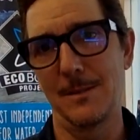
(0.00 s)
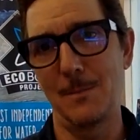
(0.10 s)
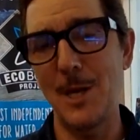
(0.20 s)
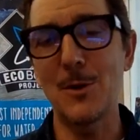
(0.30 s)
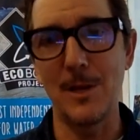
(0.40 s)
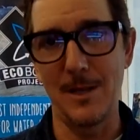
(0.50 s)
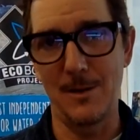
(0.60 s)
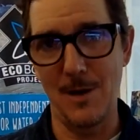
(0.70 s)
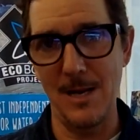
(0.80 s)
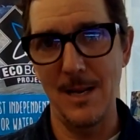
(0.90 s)
period,
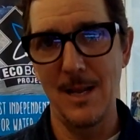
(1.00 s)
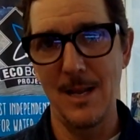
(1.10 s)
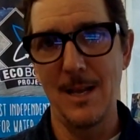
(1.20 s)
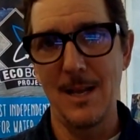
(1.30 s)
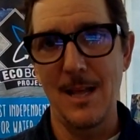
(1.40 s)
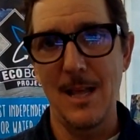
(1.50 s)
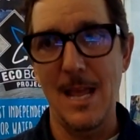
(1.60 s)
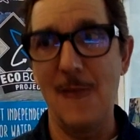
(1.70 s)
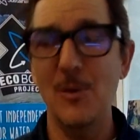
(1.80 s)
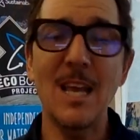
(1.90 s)
right?
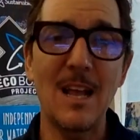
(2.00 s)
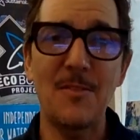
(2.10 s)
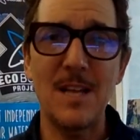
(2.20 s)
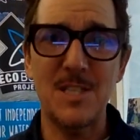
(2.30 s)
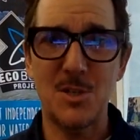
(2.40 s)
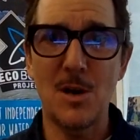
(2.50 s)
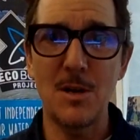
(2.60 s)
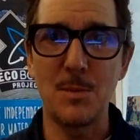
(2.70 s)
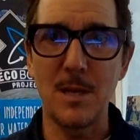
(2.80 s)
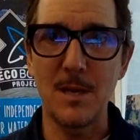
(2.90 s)
If we can get that
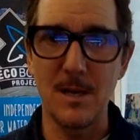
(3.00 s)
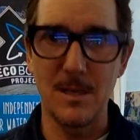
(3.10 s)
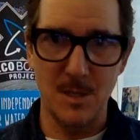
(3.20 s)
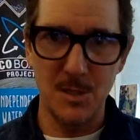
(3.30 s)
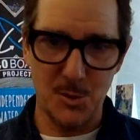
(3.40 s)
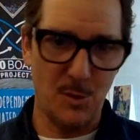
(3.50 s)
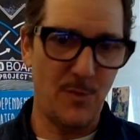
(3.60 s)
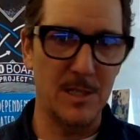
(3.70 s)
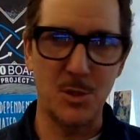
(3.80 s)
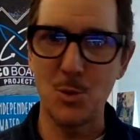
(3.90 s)
started because
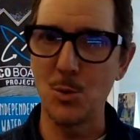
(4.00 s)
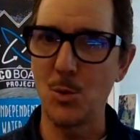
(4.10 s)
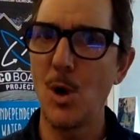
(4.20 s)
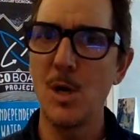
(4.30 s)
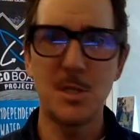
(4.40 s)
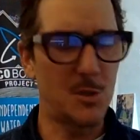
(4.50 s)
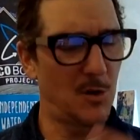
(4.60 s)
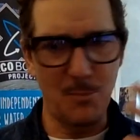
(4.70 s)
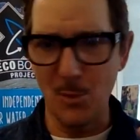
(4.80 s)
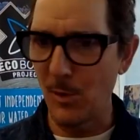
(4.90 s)
surfing is cool,
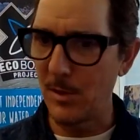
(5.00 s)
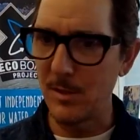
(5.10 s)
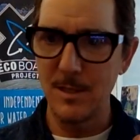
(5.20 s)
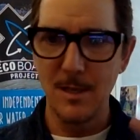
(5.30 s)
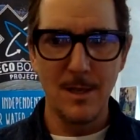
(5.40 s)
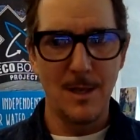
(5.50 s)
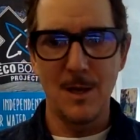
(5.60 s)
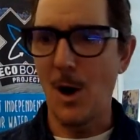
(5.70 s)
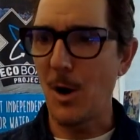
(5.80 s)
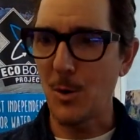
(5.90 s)
surfboards
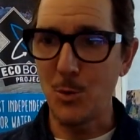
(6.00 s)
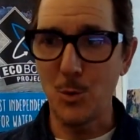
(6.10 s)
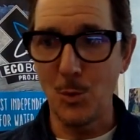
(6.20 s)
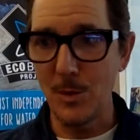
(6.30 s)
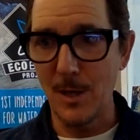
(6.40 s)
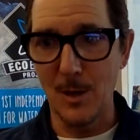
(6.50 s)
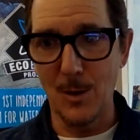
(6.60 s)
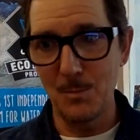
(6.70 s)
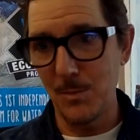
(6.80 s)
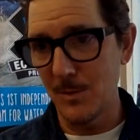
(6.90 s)
are cool,
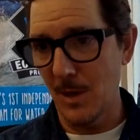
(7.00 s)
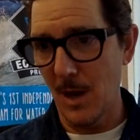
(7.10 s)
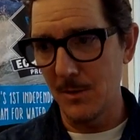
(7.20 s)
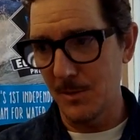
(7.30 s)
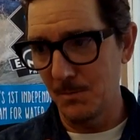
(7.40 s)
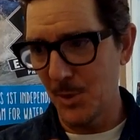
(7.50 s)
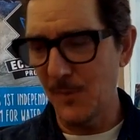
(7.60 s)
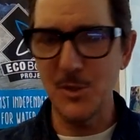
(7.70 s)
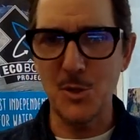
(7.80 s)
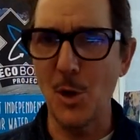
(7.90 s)

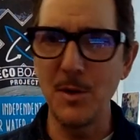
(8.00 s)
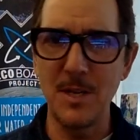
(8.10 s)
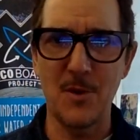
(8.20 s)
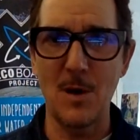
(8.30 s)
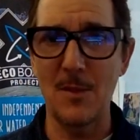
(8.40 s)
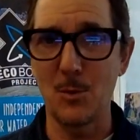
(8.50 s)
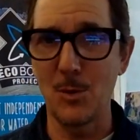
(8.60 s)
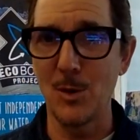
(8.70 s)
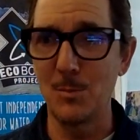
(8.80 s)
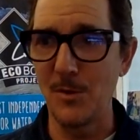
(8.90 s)
surfers are totally different around the
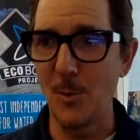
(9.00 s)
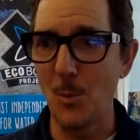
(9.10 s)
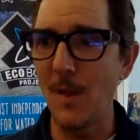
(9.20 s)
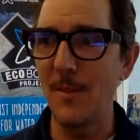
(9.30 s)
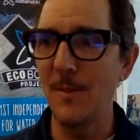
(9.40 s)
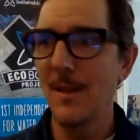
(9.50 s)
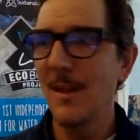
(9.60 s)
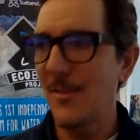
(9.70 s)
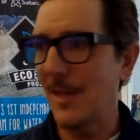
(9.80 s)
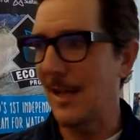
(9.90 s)
world, but the one
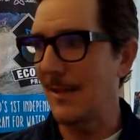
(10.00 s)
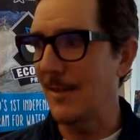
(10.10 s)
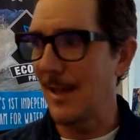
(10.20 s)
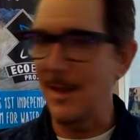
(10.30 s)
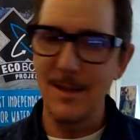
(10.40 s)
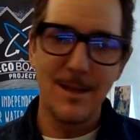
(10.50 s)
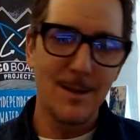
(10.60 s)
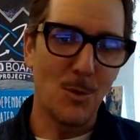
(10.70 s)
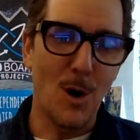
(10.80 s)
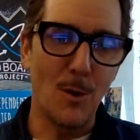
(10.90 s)
thing that
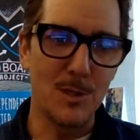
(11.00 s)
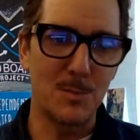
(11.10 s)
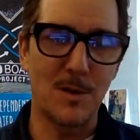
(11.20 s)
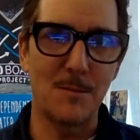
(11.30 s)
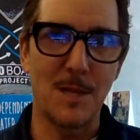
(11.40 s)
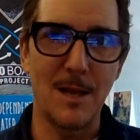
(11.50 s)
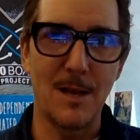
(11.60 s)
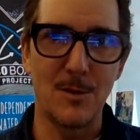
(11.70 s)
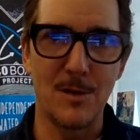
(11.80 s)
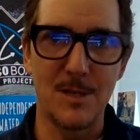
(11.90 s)
will always bring them
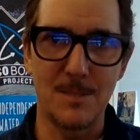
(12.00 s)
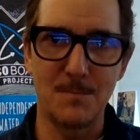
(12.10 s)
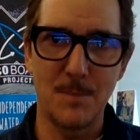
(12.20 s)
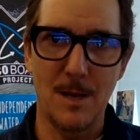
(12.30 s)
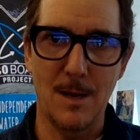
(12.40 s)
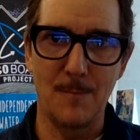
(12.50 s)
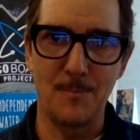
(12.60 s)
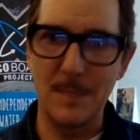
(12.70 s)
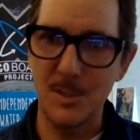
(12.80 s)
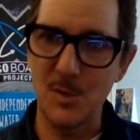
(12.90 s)
together is
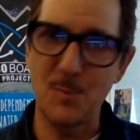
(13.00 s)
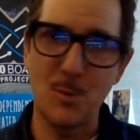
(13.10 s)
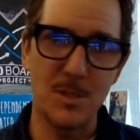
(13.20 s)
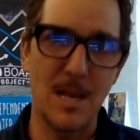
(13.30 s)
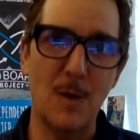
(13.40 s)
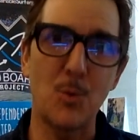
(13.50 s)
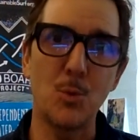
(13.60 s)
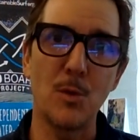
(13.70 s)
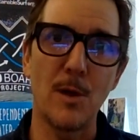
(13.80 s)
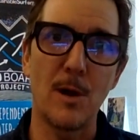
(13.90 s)
surfboards and how
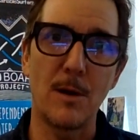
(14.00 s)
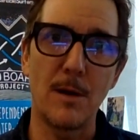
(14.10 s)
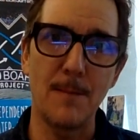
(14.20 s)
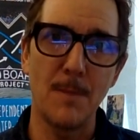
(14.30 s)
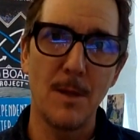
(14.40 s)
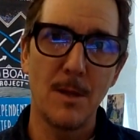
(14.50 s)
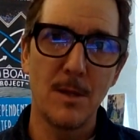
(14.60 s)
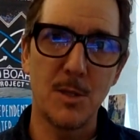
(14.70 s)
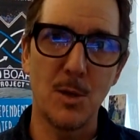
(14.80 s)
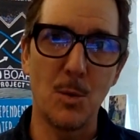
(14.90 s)
cool they are, right?
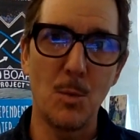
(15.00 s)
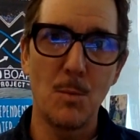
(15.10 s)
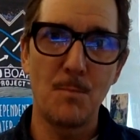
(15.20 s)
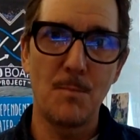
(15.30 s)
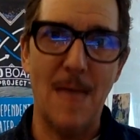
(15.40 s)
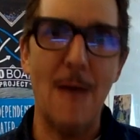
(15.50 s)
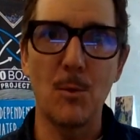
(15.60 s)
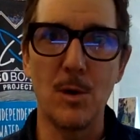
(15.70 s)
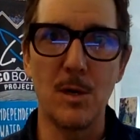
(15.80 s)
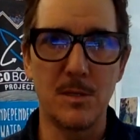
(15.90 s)
So that
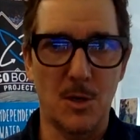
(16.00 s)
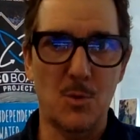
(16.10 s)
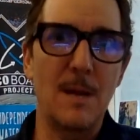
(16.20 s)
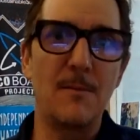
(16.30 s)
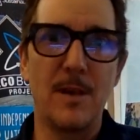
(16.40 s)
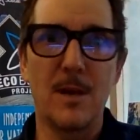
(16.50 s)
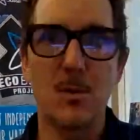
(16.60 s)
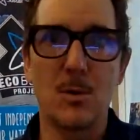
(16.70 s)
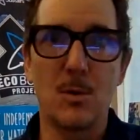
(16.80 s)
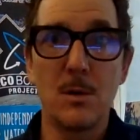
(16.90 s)
was a great
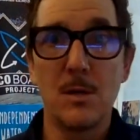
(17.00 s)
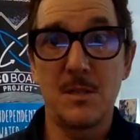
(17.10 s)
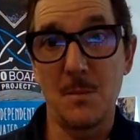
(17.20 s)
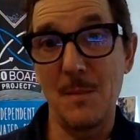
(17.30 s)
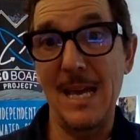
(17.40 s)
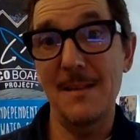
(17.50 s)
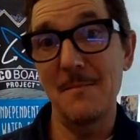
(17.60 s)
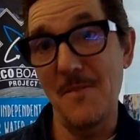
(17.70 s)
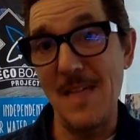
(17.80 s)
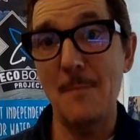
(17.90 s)
vehicle to make
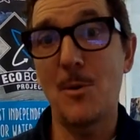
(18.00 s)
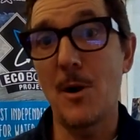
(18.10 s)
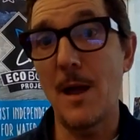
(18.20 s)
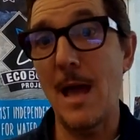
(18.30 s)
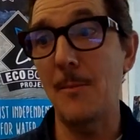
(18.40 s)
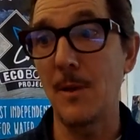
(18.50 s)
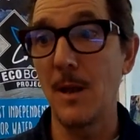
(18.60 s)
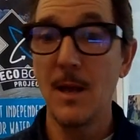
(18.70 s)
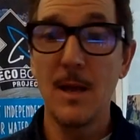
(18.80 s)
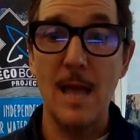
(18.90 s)
that part happen.
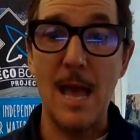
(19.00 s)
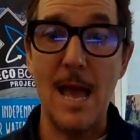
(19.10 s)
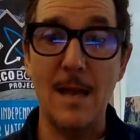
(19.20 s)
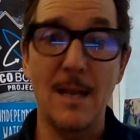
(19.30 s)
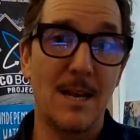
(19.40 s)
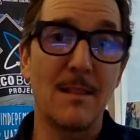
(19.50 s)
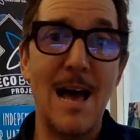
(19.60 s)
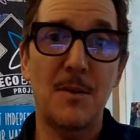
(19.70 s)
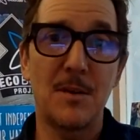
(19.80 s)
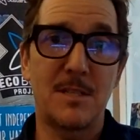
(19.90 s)
And it
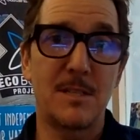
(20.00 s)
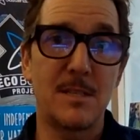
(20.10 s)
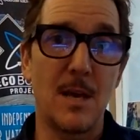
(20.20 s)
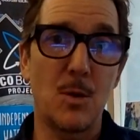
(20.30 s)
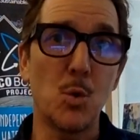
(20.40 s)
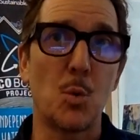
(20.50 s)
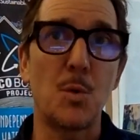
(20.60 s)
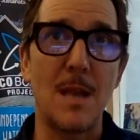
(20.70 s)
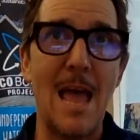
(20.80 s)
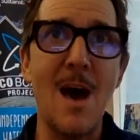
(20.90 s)
allowed us to say, cool,
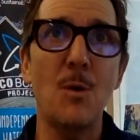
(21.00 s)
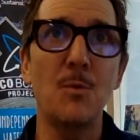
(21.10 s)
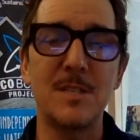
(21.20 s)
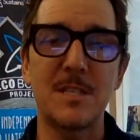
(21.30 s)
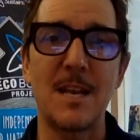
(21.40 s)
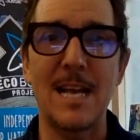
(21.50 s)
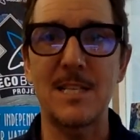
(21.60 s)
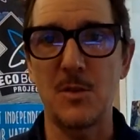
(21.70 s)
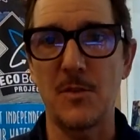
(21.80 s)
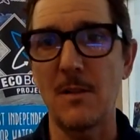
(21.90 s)
now this
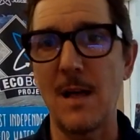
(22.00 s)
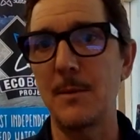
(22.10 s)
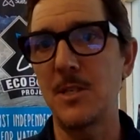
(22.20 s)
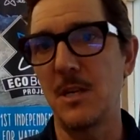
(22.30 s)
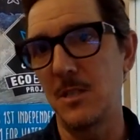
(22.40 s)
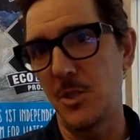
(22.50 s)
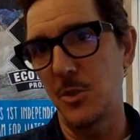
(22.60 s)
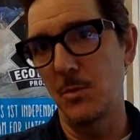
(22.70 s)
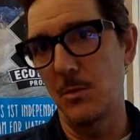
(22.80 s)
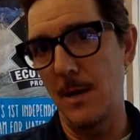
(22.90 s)
connects to the climate change
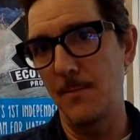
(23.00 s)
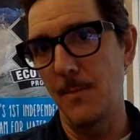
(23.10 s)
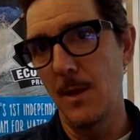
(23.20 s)
issue, right?